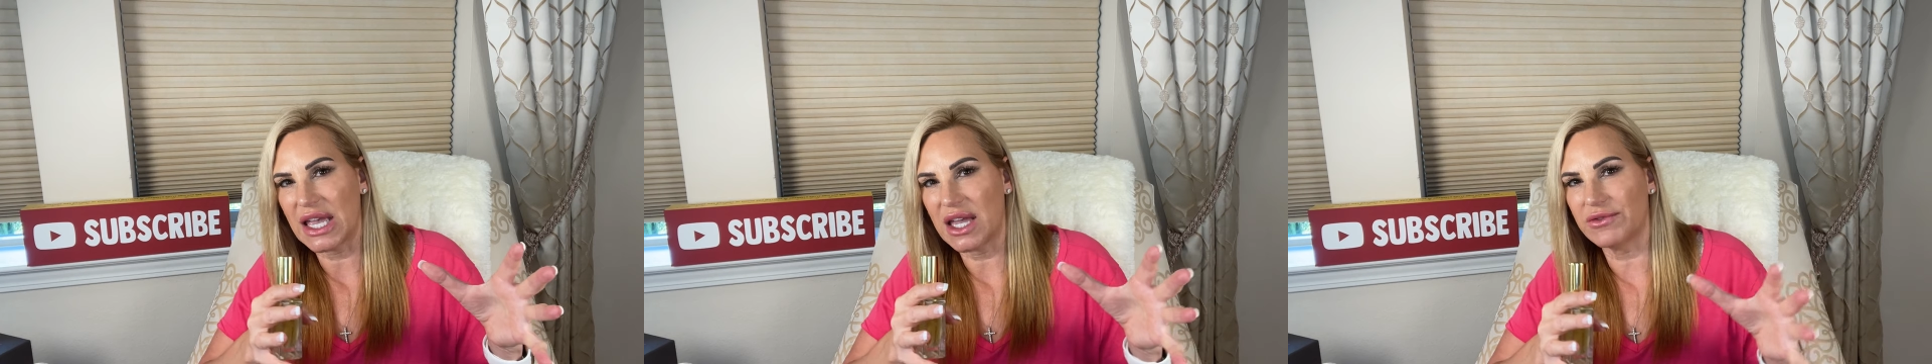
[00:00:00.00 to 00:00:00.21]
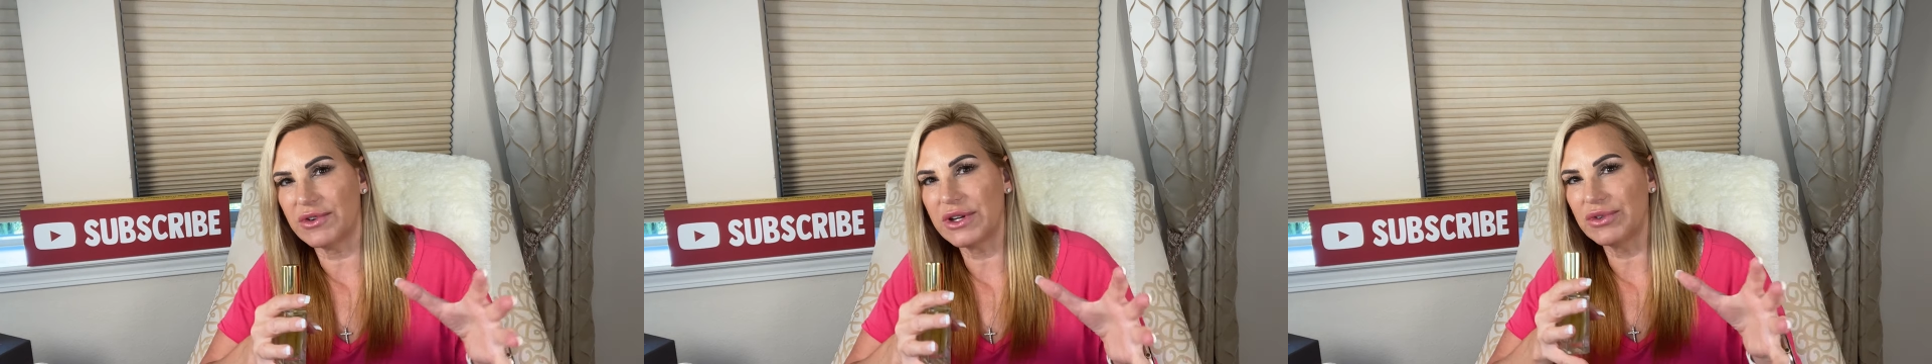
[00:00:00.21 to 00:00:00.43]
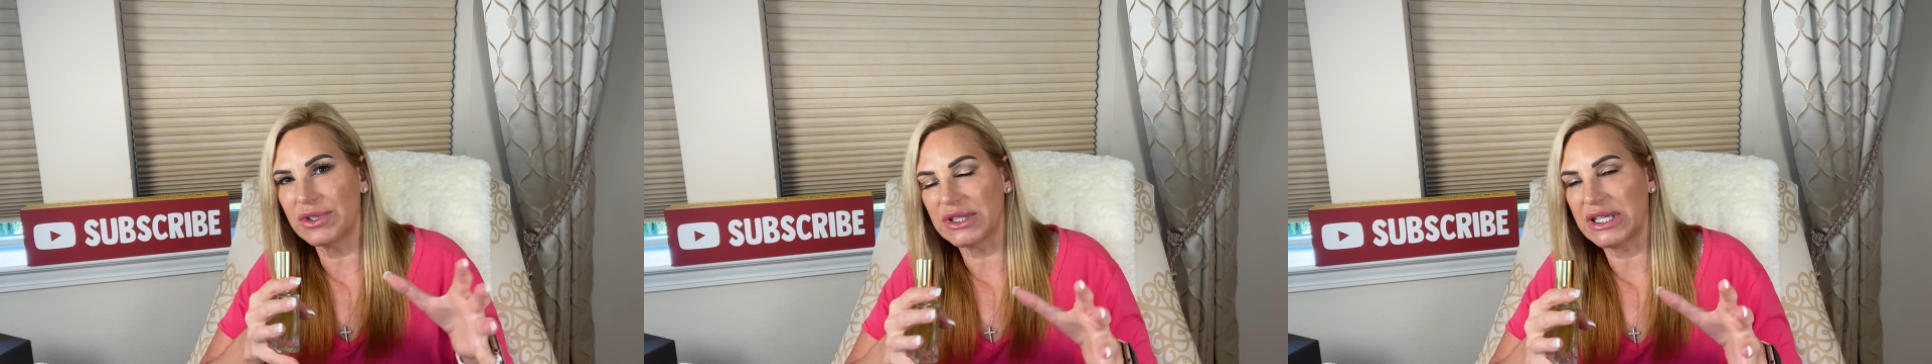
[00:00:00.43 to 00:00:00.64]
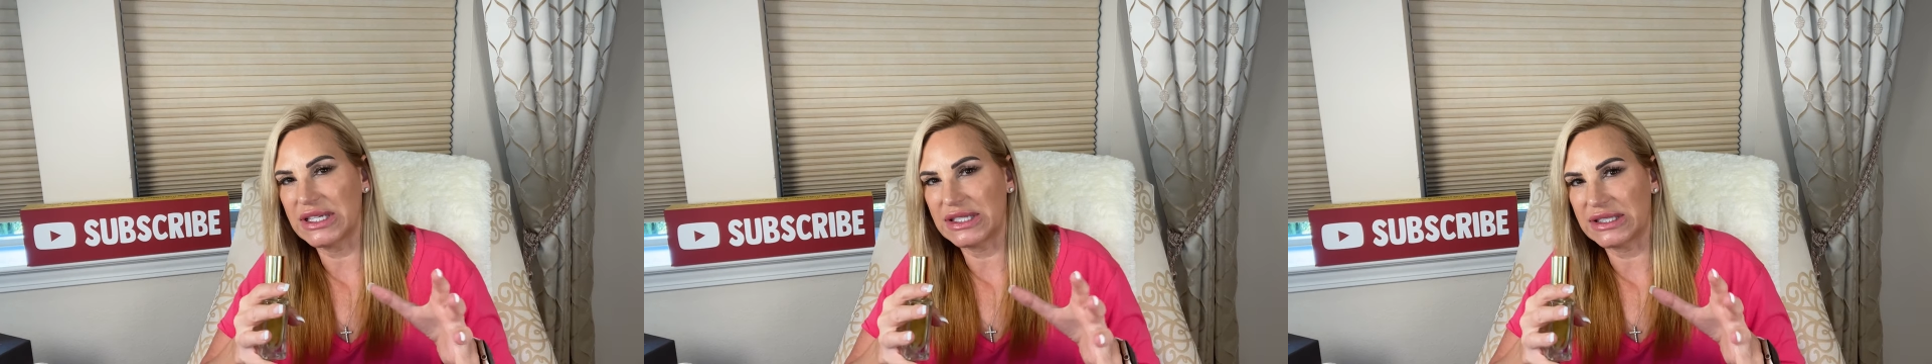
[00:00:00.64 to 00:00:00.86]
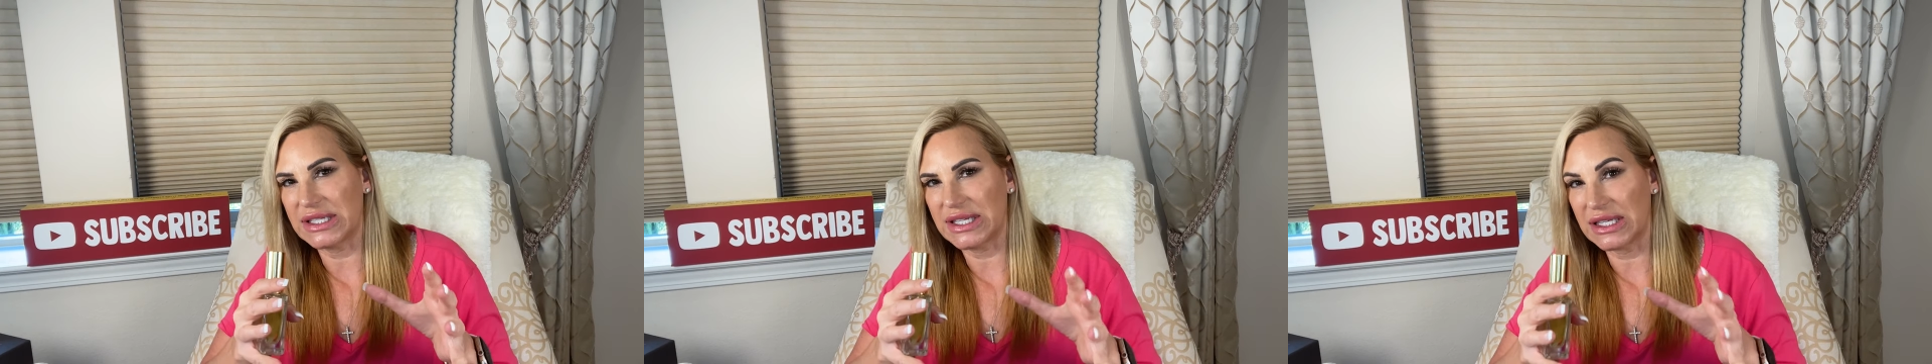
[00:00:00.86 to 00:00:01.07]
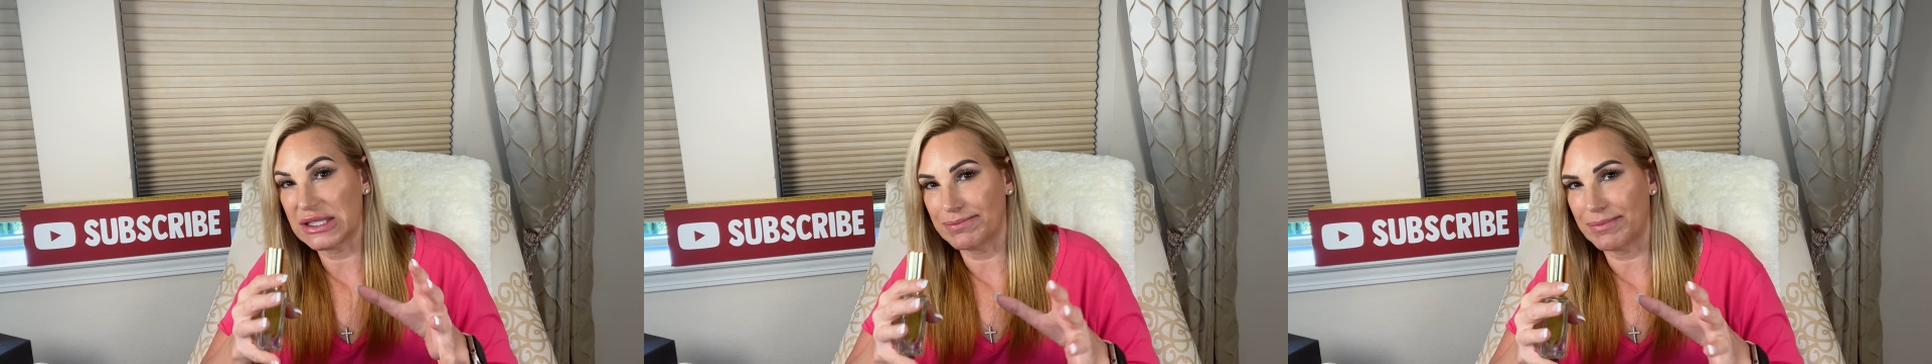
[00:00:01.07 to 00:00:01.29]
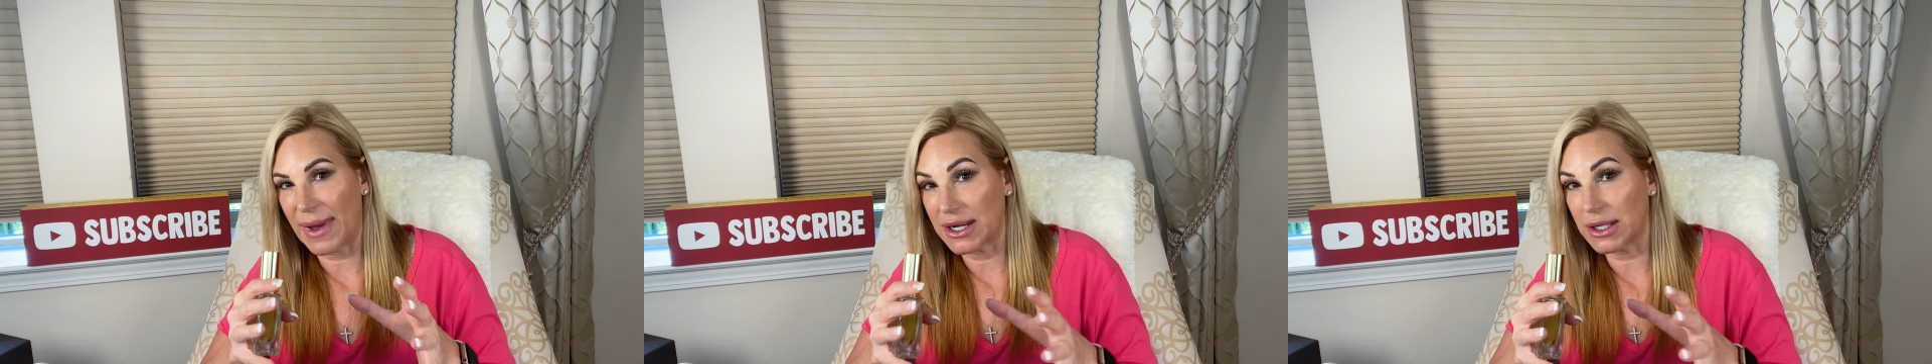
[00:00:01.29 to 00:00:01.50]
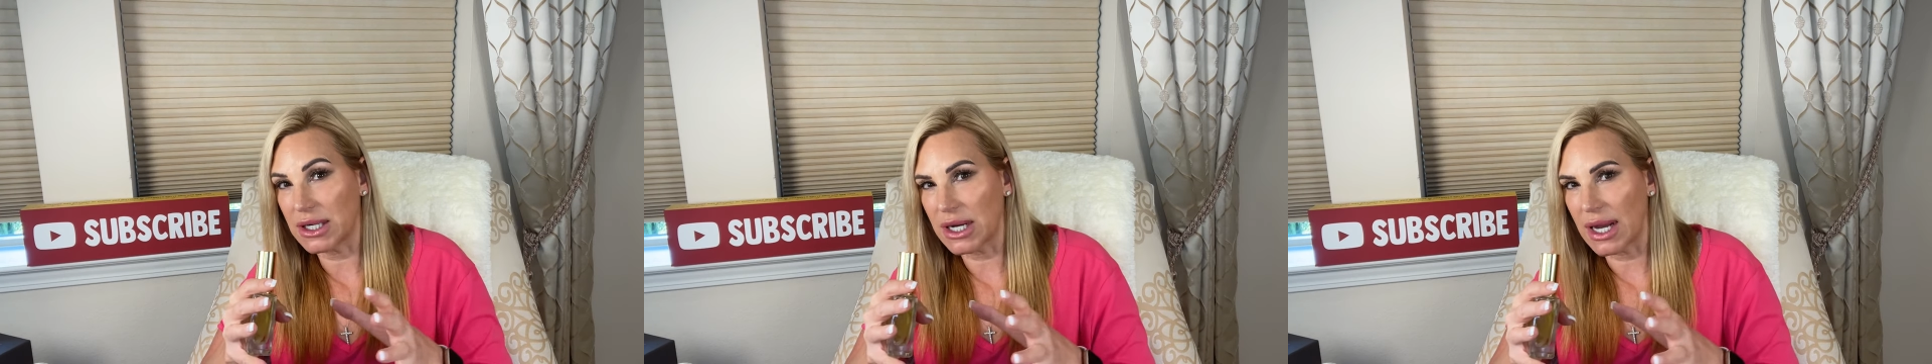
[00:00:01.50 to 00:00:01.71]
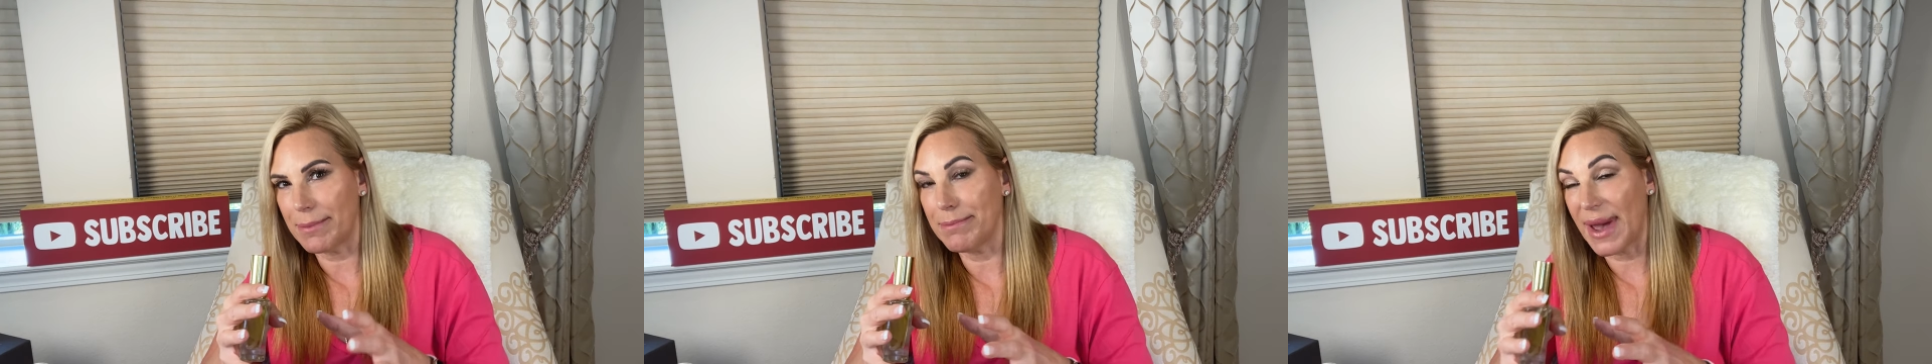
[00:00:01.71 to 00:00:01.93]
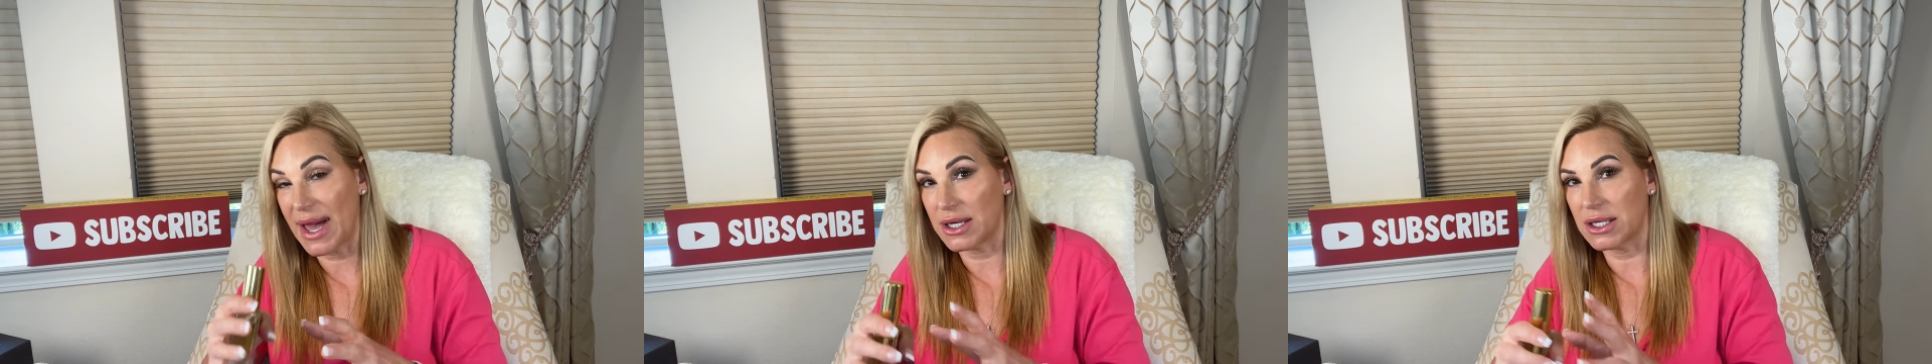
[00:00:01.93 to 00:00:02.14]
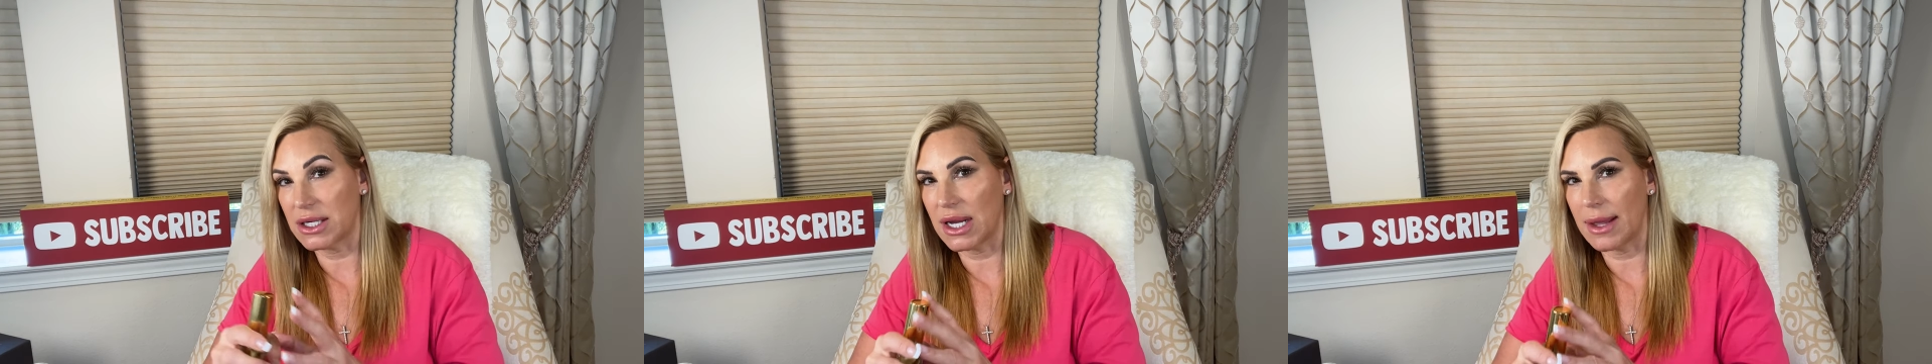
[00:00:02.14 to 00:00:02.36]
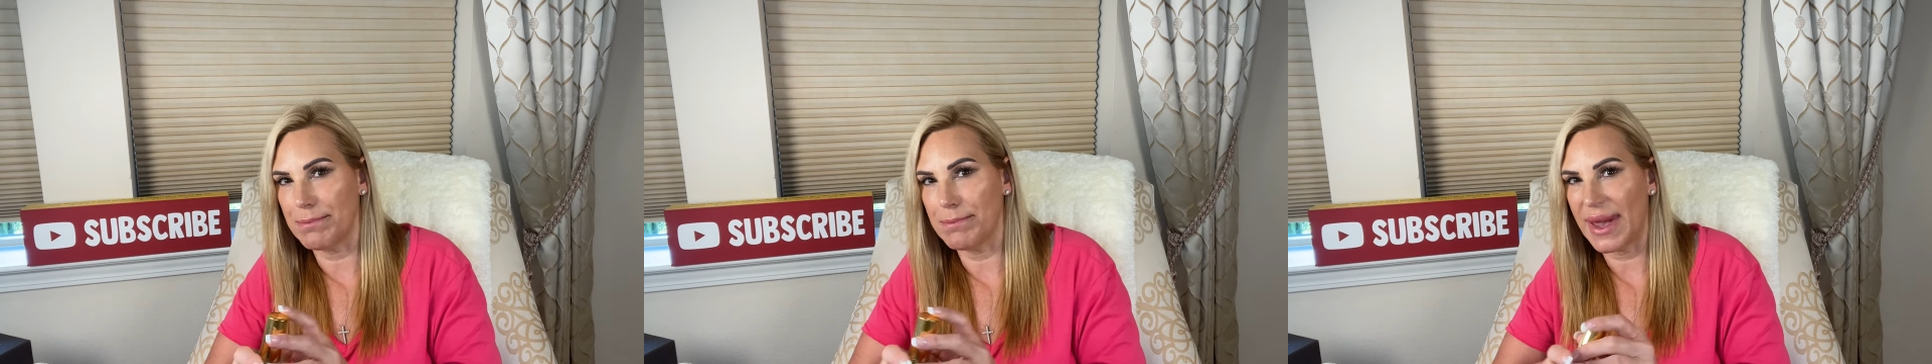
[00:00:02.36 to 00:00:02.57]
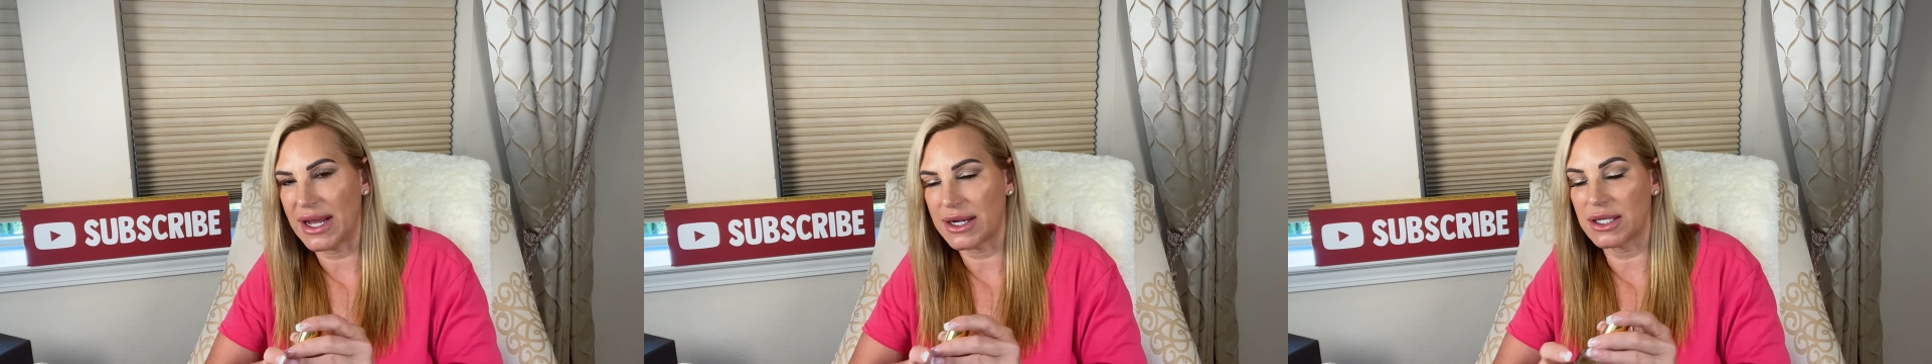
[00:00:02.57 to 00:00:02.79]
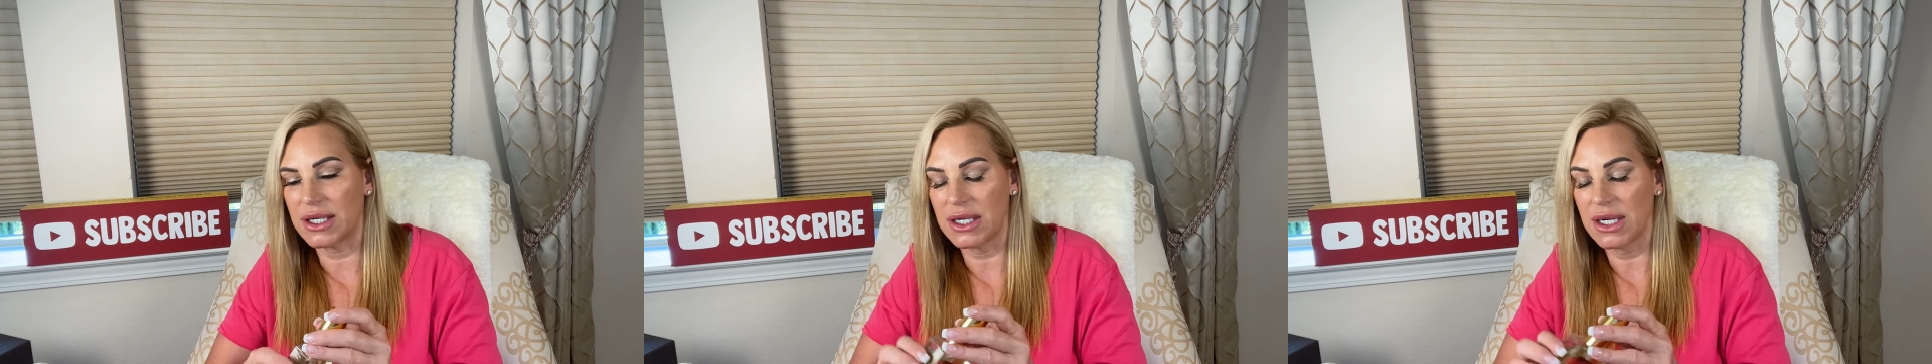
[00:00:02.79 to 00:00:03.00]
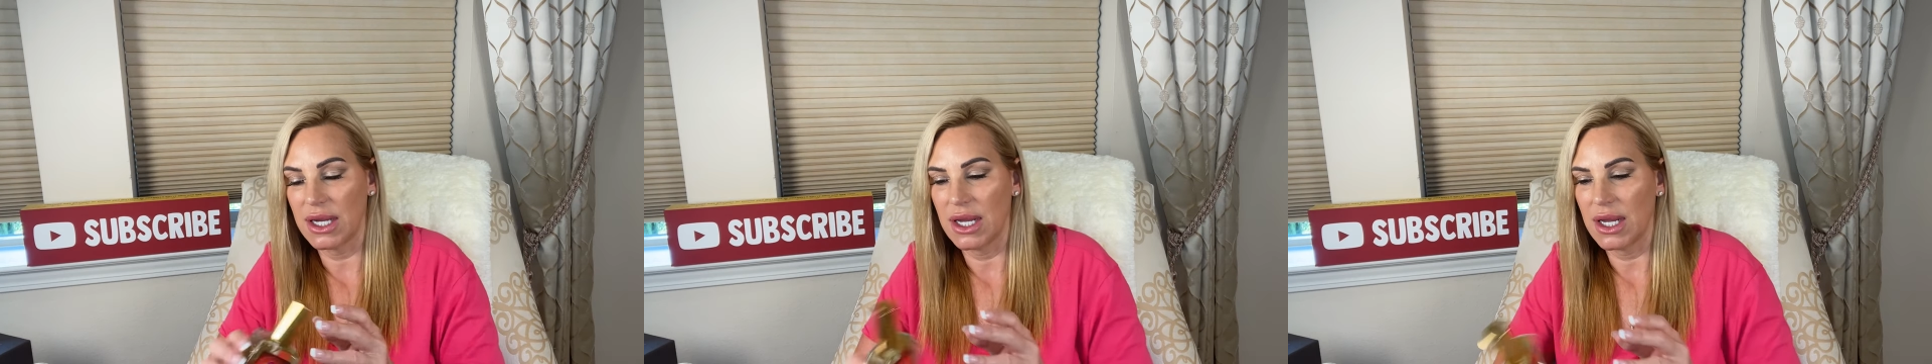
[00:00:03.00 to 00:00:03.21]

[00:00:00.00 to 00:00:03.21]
every release he gets better and better and better,